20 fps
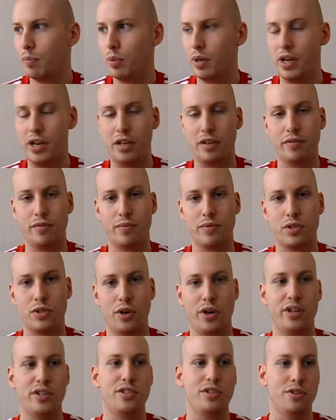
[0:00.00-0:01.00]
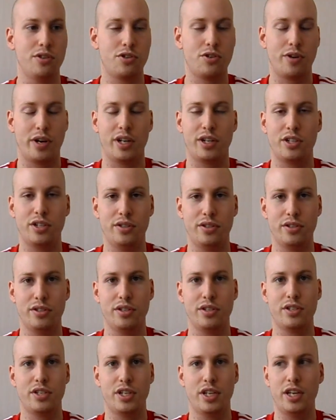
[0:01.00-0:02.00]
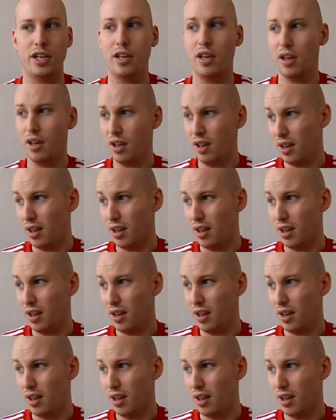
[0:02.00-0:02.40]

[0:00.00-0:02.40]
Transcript: plenty of sights and attractions to see.